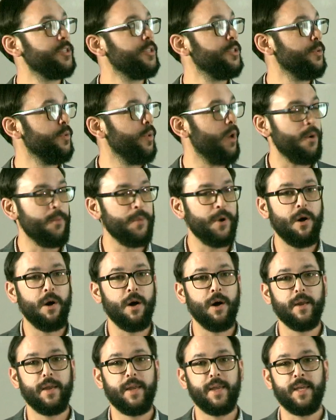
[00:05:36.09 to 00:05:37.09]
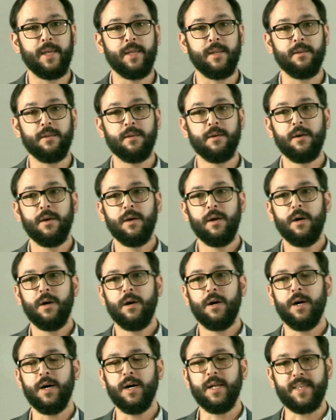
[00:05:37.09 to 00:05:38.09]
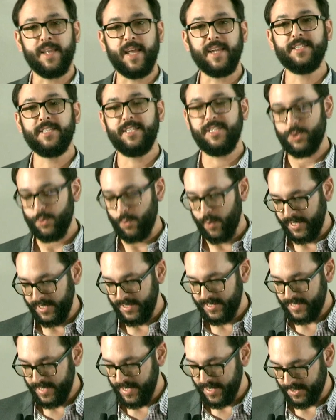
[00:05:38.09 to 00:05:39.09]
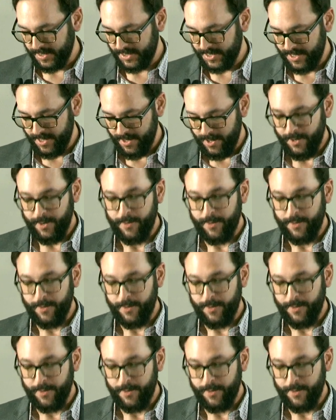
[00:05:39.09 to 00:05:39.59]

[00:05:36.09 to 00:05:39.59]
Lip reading: to Omaha in 1926.